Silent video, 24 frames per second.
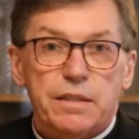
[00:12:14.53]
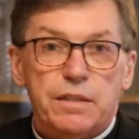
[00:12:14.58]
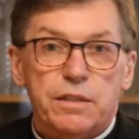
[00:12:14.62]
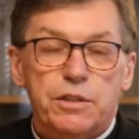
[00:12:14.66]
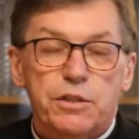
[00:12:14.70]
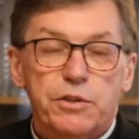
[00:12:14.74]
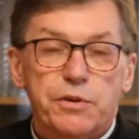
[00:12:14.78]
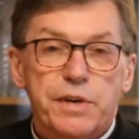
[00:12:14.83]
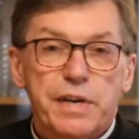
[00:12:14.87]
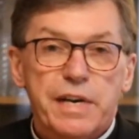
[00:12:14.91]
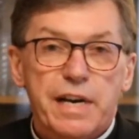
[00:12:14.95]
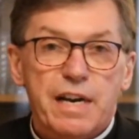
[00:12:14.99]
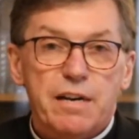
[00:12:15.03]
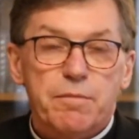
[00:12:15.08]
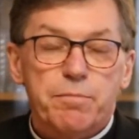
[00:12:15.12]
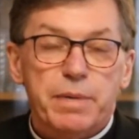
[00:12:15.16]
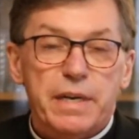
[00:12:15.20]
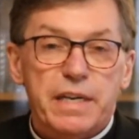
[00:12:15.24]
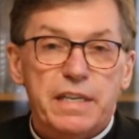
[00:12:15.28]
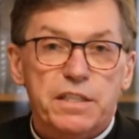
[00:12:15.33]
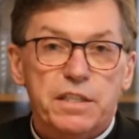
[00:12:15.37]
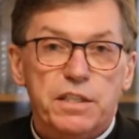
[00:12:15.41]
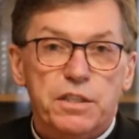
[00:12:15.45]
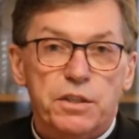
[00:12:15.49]
doing our
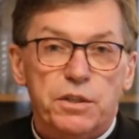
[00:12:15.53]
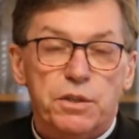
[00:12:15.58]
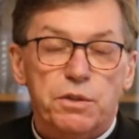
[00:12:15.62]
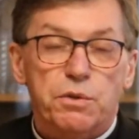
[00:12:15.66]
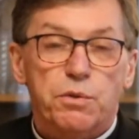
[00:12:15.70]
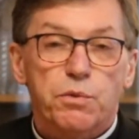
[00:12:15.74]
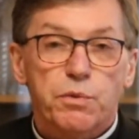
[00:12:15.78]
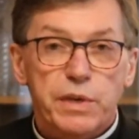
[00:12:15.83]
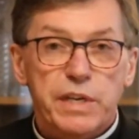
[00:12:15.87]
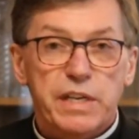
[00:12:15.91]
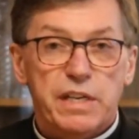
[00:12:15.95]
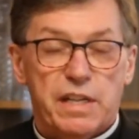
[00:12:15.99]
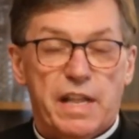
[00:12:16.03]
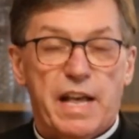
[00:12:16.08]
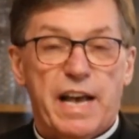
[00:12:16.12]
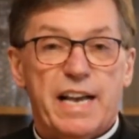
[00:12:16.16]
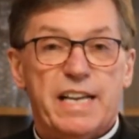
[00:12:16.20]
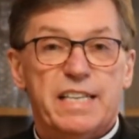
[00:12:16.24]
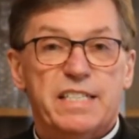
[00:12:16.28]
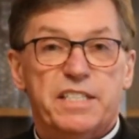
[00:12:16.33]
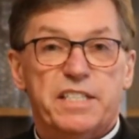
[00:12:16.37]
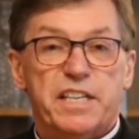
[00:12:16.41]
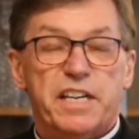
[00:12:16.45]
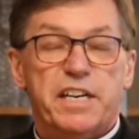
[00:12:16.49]
best to
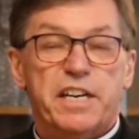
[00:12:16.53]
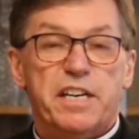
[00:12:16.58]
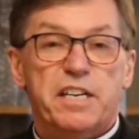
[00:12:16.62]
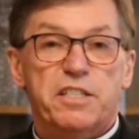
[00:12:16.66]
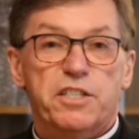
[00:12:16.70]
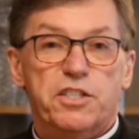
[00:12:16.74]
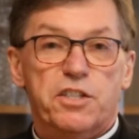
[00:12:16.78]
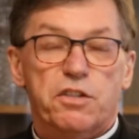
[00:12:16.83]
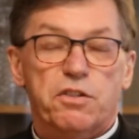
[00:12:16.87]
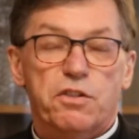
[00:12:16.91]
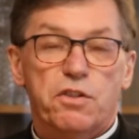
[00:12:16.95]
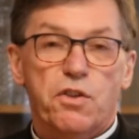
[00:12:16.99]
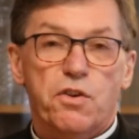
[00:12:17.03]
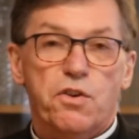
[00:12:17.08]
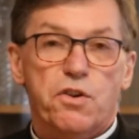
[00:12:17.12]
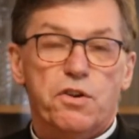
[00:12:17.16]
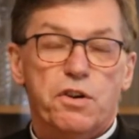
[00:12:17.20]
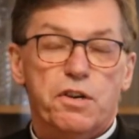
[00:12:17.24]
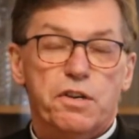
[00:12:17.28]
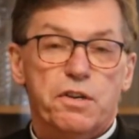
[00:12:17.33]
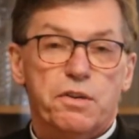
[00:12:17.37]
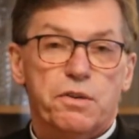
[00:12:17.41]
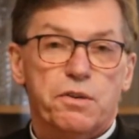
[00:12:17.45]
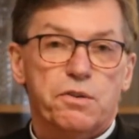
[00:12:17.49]
realize that it is the
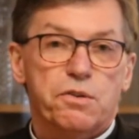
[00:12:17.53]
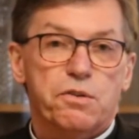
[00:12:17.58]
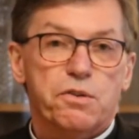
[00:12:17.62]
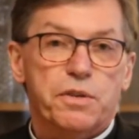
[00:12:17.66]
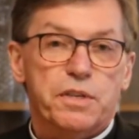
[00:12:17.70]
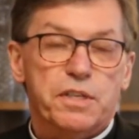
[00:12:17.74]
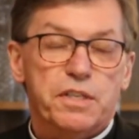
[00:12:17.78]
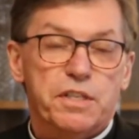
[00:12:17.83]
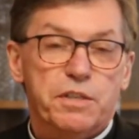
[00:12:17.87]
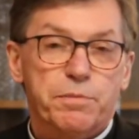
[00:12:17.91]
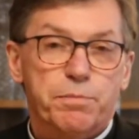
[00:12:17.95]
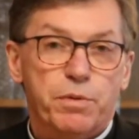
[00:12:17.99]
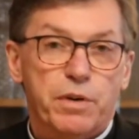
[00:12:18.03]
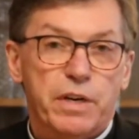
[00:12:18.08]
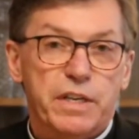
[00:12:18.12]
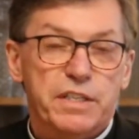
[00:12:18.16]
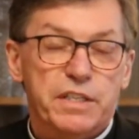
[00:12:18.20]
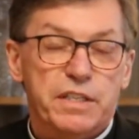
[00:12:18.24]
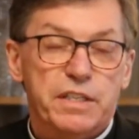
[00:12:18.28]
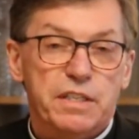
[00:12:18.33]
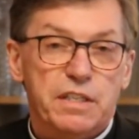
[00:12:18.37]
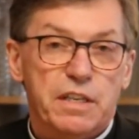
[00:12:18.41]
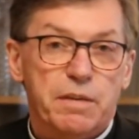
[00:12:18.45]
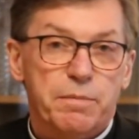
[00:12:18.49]
Lord who is
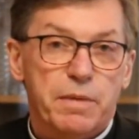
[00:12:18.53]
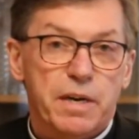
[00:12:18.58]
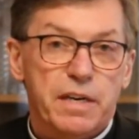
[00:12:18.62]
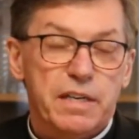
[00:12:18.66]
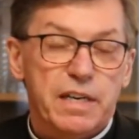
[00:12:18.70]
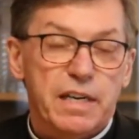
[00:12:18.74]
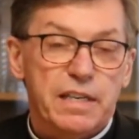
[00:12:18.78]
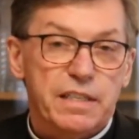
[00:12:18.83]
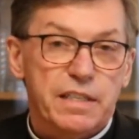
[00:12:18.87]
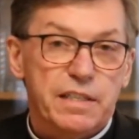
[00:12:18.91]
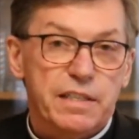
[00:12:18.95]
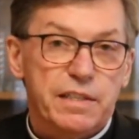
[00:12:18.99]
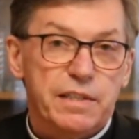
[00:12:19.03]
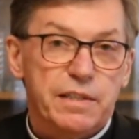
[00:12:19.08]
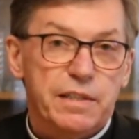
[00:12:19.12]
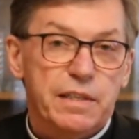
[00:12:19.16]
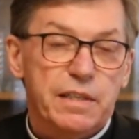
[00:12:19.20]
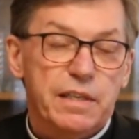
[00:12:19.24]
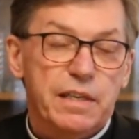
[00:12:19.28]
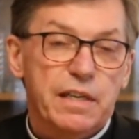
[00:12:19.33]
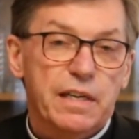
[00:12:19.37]
present among us.